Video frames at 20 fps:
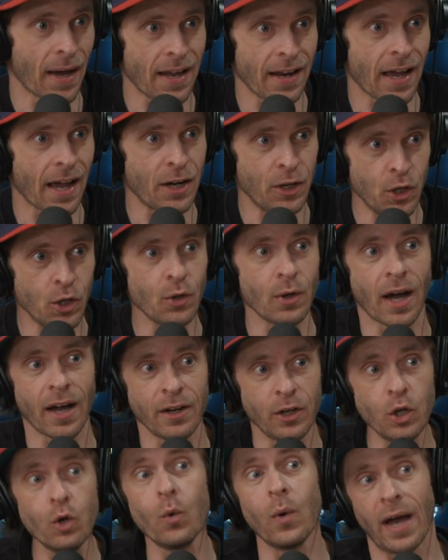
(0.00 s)
I knew him.
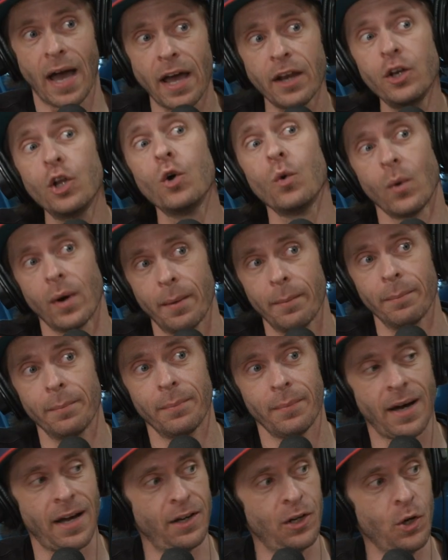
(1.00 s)
Wow. I knew
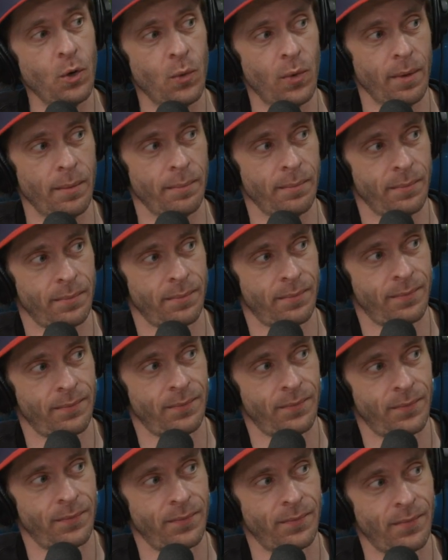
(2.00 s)
him.
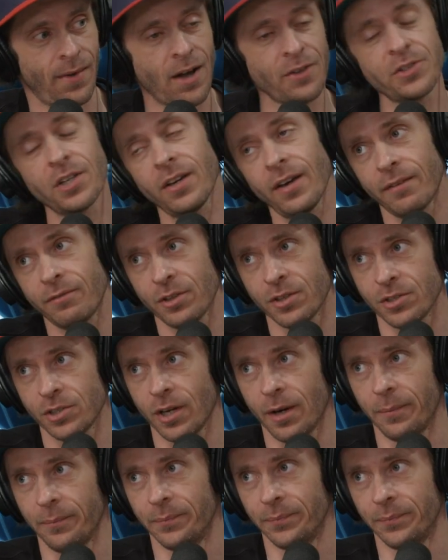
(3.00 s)
I'll tell you after the show.